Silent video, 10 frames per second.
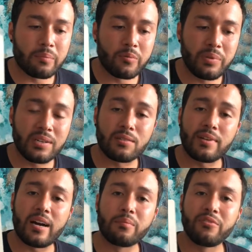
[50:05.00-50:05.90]
up or beaten
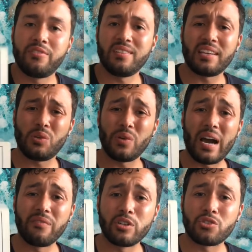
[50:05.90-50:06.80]
around, but feeling like you
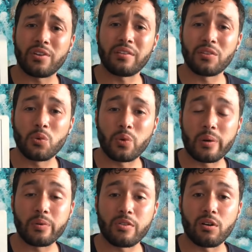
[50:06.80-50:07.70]
have the strength and the
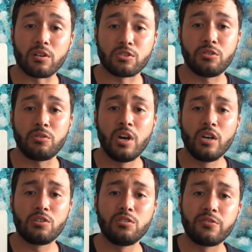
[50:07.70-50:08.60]
wherewithal to
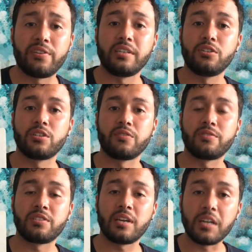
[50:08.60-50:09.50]
to defend yourself
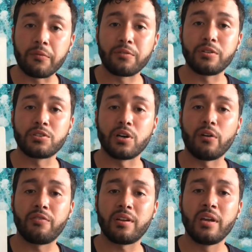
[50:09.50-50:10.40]
and stand up for
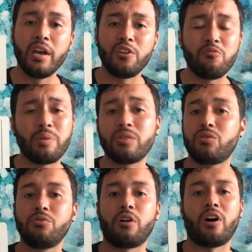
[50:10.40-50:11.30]
yourself, and you've been
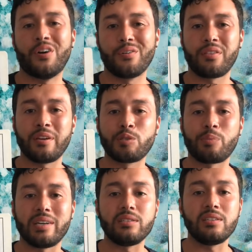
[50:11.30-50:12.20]
through harder things,
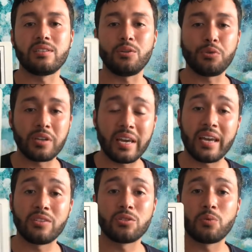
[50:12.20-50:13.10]
Pisces, and you can
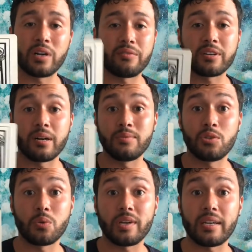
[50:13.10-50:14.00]
handle whatever comes
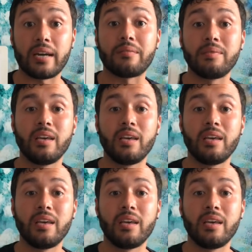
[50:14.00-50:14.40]
your way now.